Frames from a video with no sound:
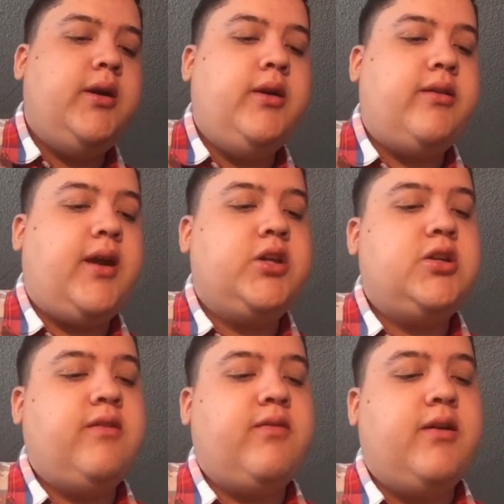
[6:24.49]
It's
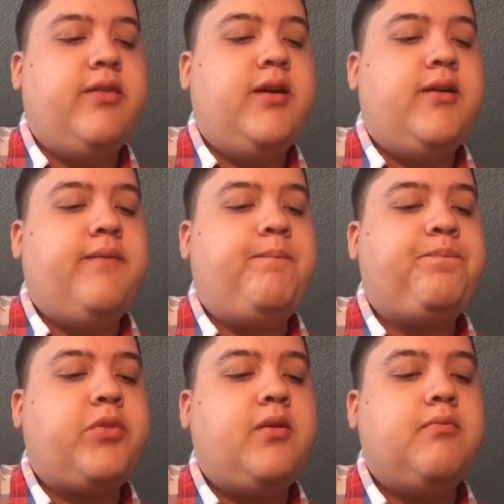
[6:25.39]
actually, the
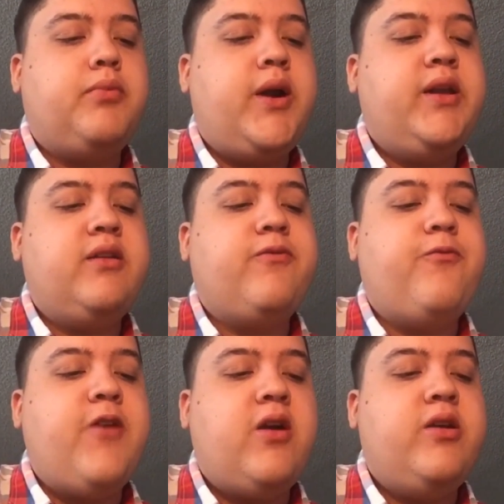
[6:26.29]
breading is
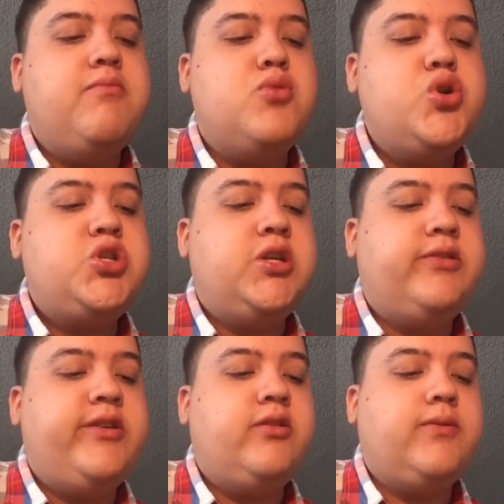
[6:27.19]
very mushy
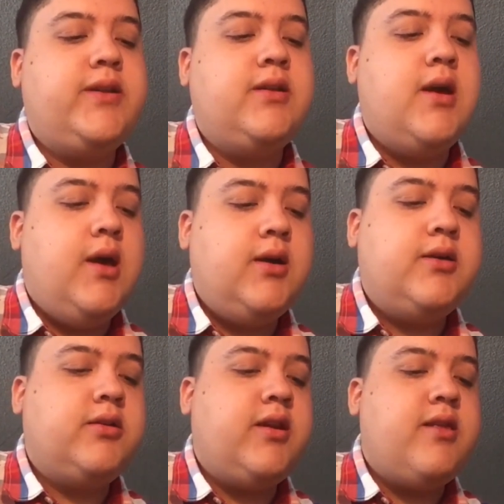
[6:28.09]
since we
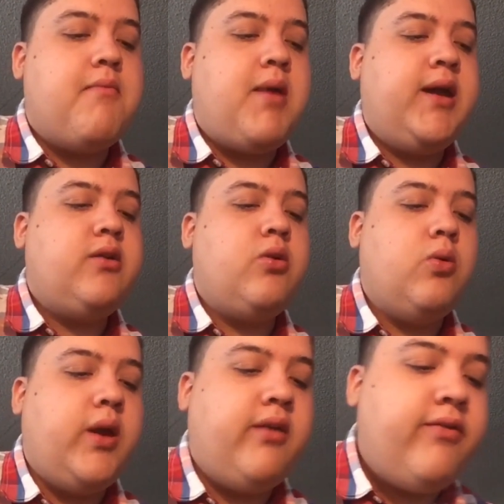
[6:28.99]
cooked it in the
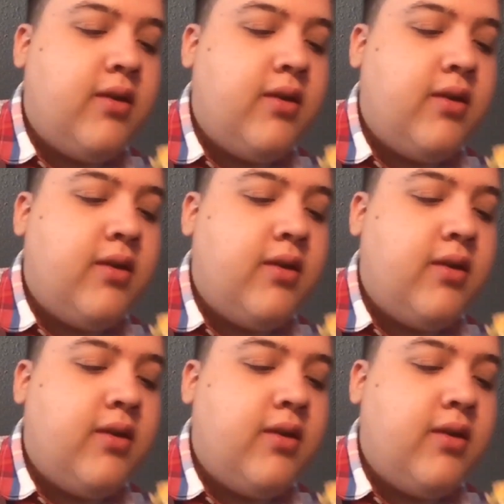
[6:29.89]
microwave.